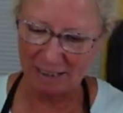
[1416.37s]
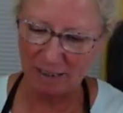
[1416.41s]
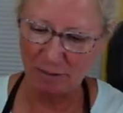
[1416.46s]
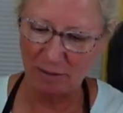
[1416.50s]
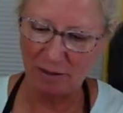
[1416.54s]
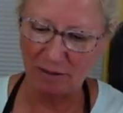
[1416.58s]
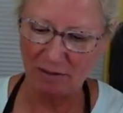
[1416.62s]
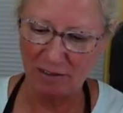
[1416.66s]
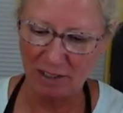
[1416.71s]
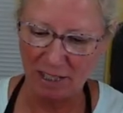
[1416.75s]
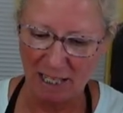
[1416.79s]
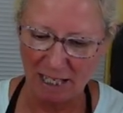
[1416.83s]

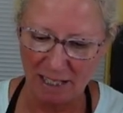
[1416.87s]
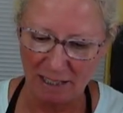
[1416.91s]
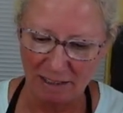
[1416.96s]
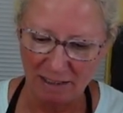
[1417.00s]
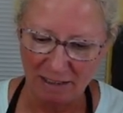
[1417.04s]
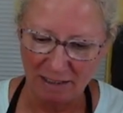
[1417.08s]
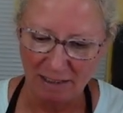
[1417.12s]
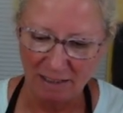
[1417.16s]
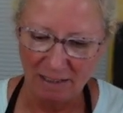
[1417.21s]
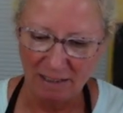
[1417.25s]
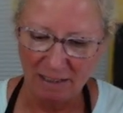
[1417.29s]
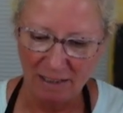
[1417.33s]
we've got
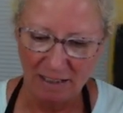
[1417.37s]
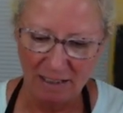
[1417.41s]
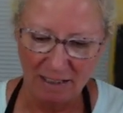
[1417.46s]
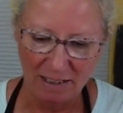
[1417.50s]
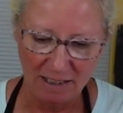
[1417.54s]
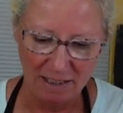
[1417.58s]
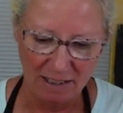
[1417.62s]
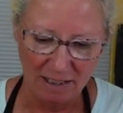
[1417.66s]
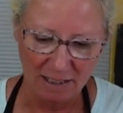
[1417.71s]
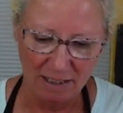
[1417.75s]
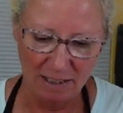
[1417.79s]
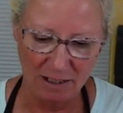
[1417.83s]

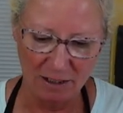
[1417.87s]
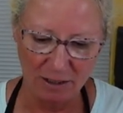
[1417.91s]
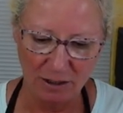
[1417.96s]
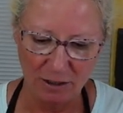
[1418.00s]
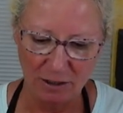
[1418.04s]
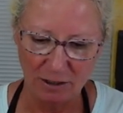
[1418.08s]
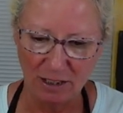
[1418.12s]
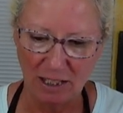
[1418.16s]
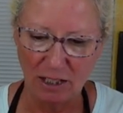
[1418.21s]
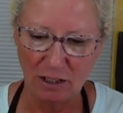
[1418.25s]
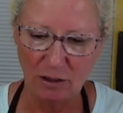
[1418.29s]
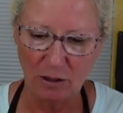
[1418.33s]

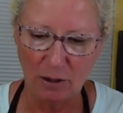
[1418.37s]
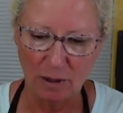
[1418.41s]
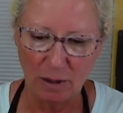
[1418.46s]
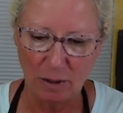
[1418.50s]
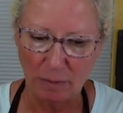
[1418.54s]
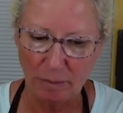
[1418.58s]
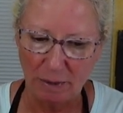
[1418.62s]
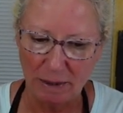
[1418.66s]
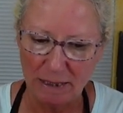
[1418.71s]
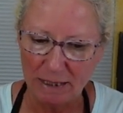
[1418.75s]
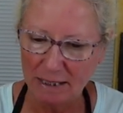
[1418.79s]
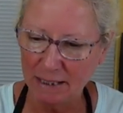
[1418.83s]
dichroic
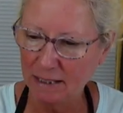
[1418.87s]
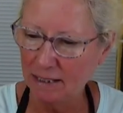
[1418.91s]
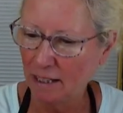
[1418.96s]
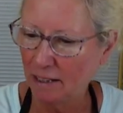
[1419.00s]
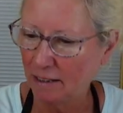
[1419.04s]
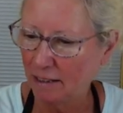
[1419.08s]
pieces on